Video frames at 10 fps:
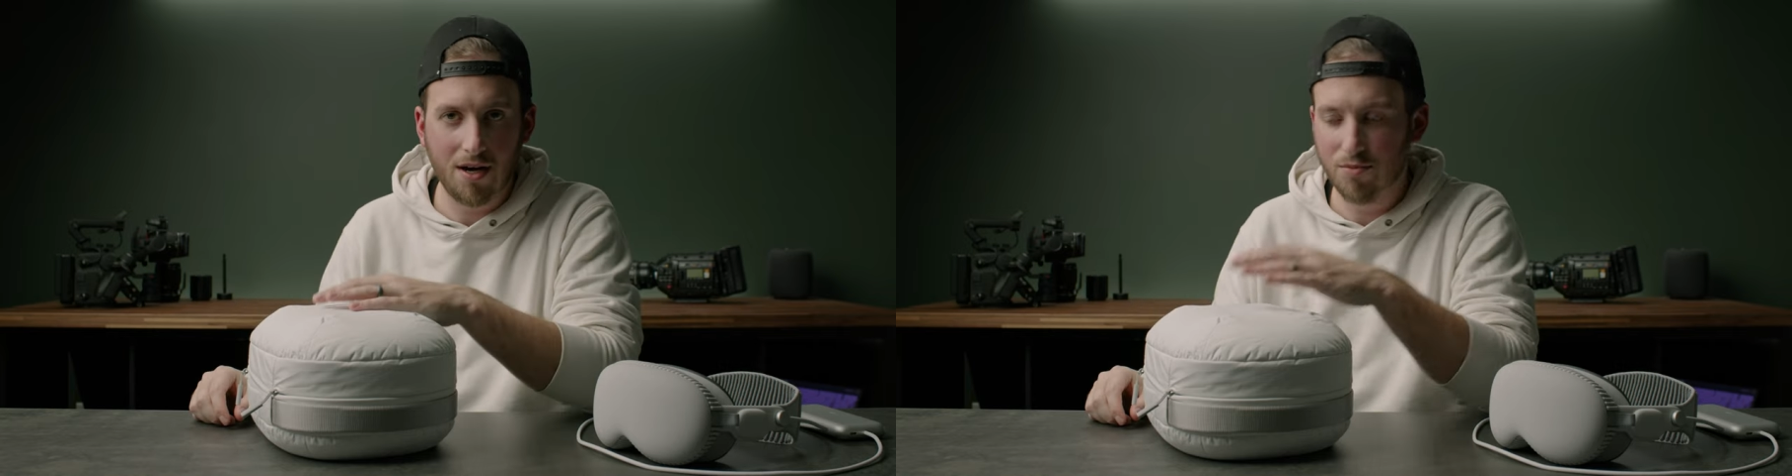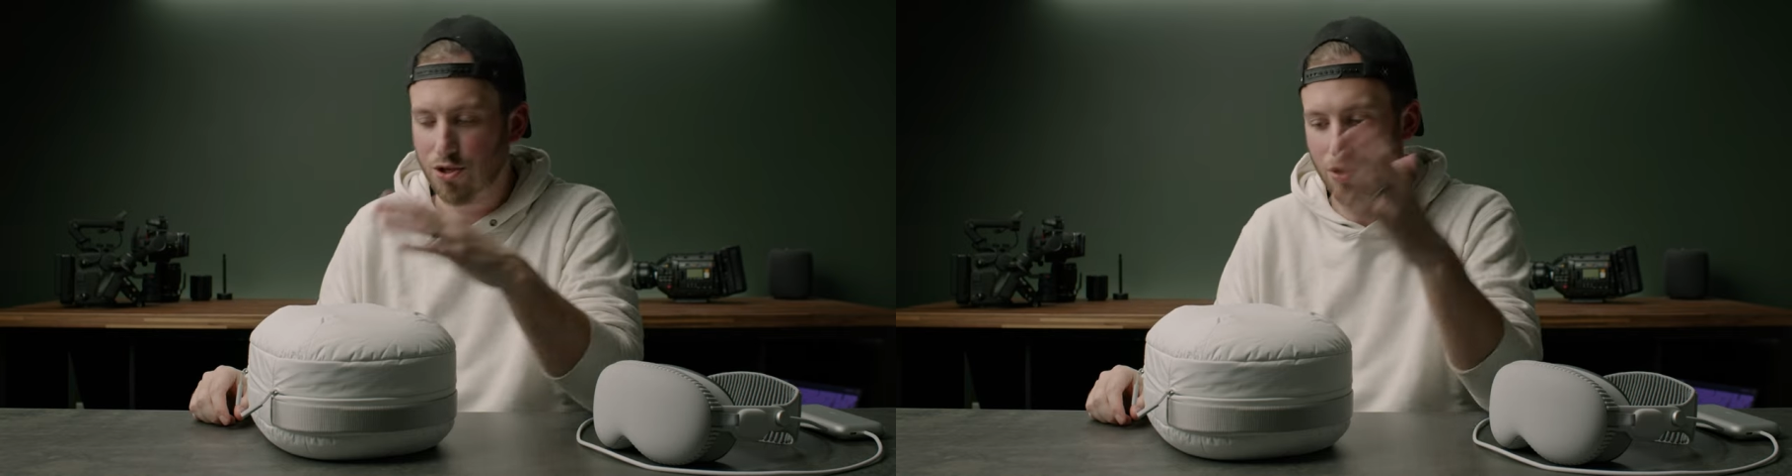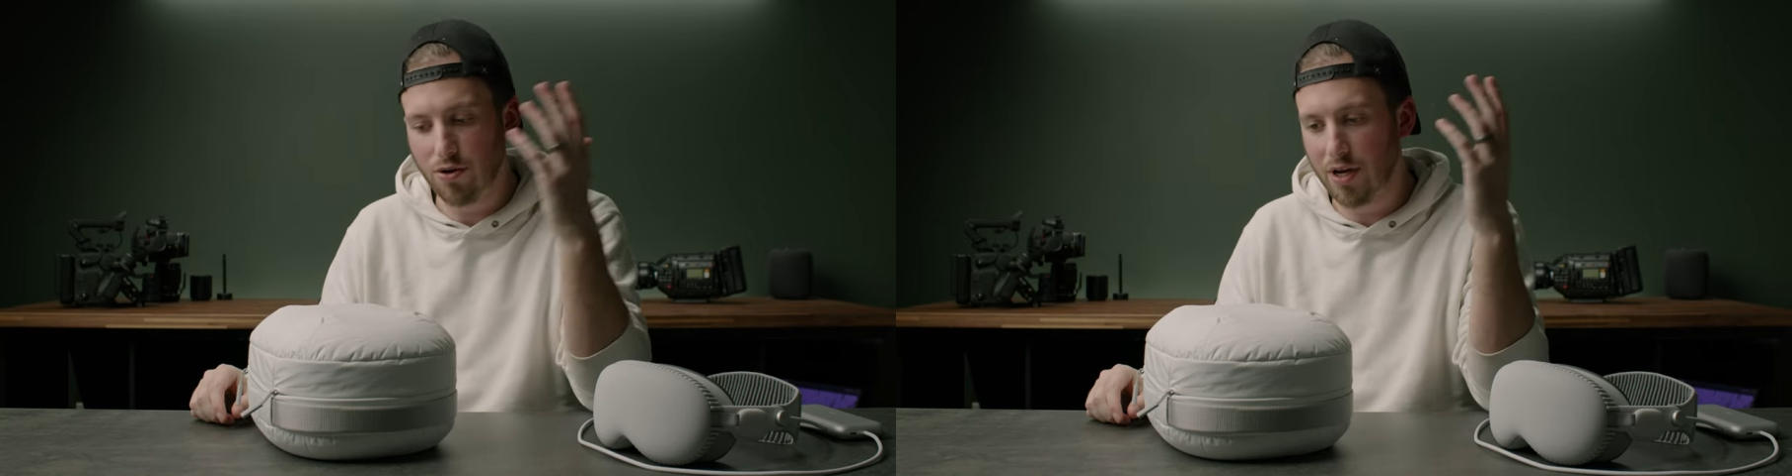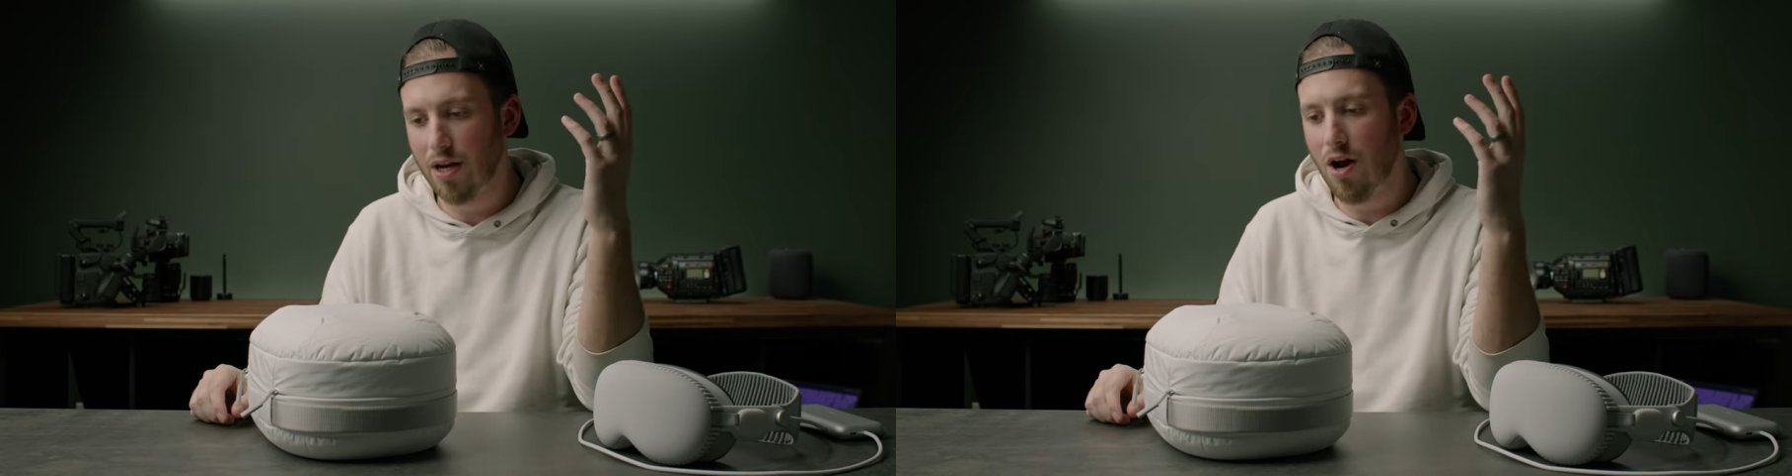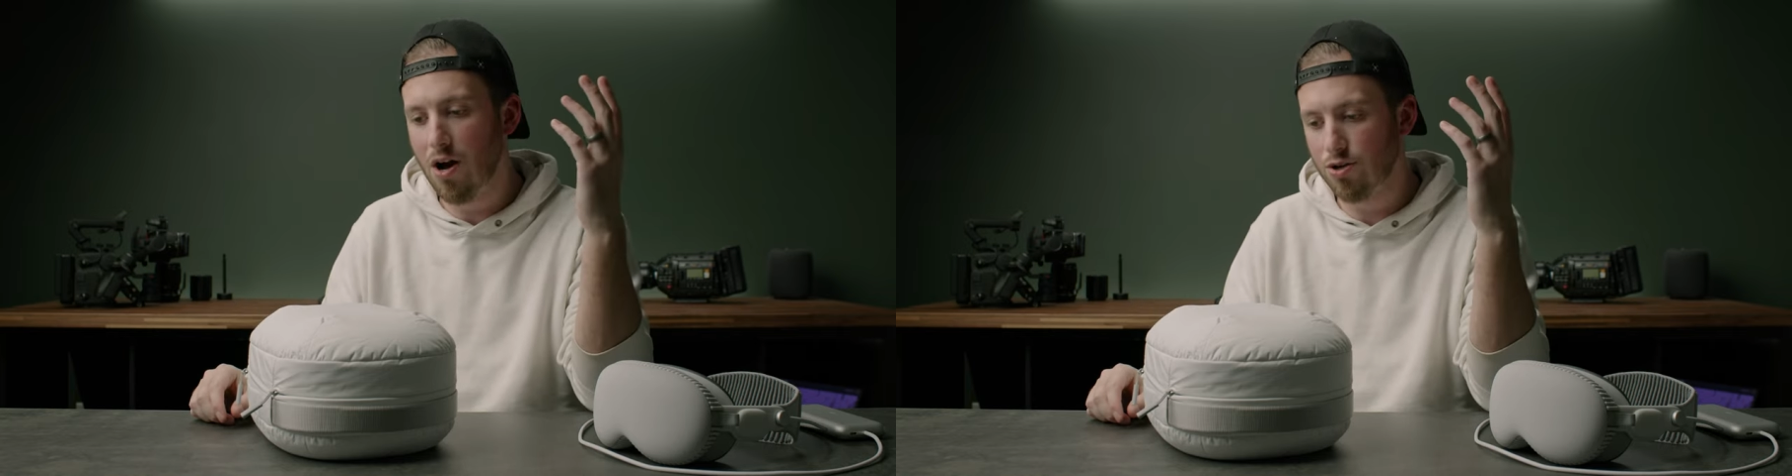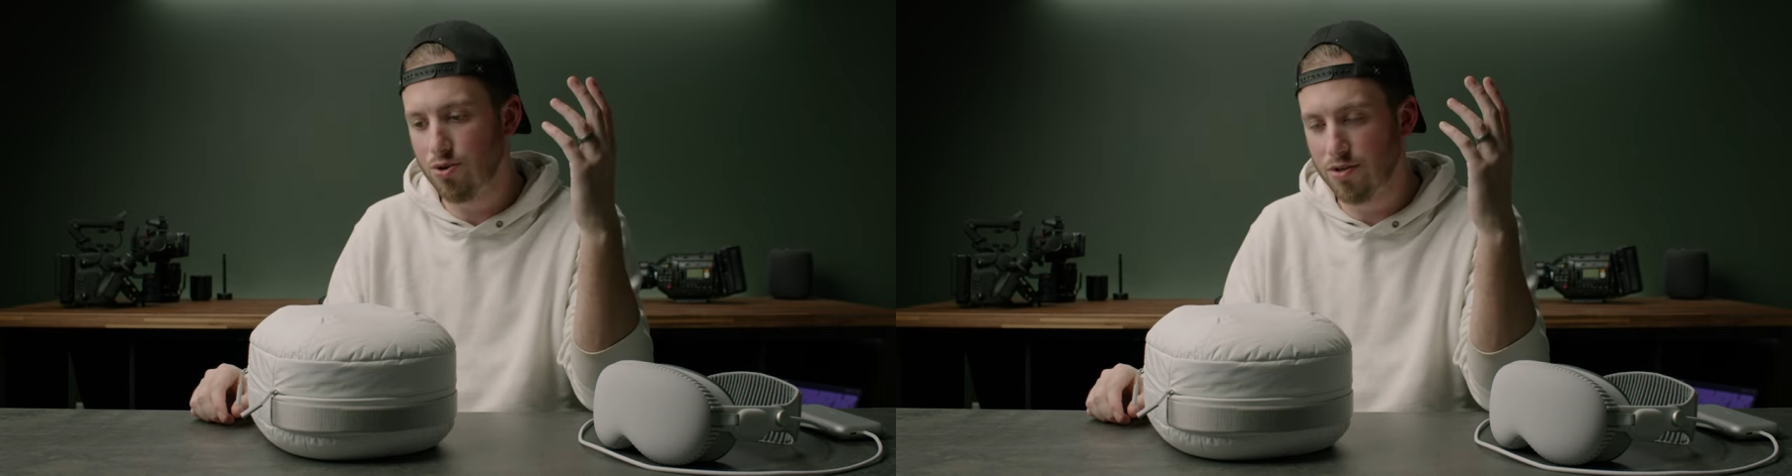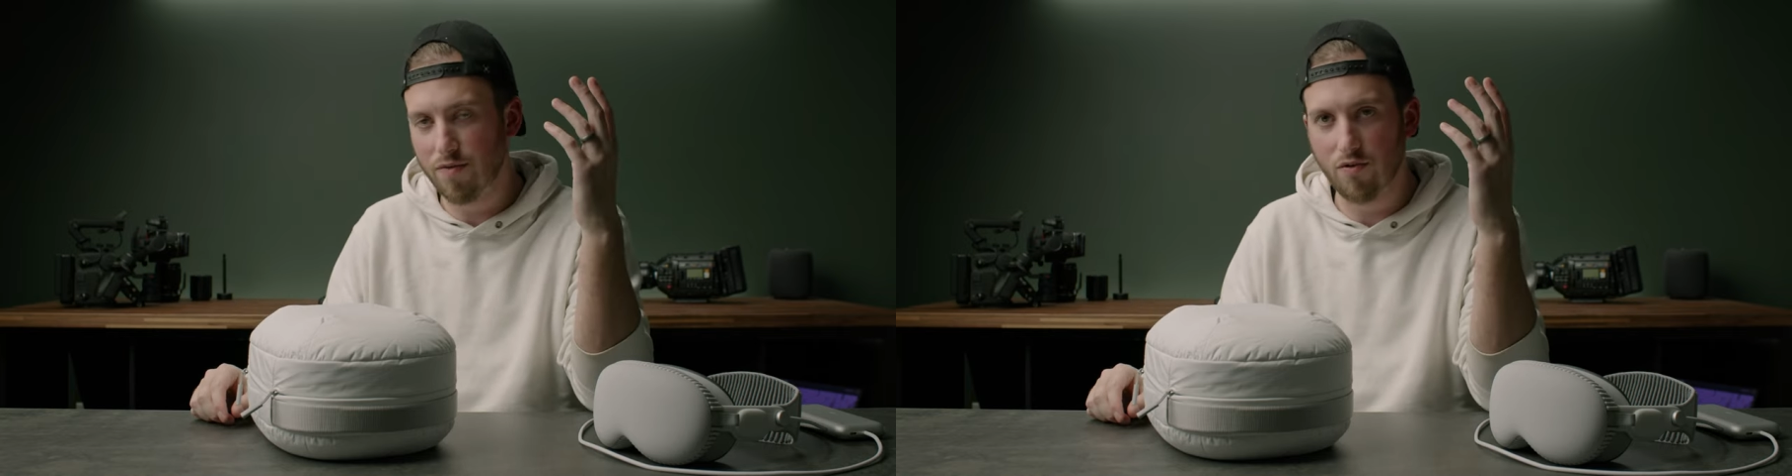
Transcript: I'm sure you'll get hundreds of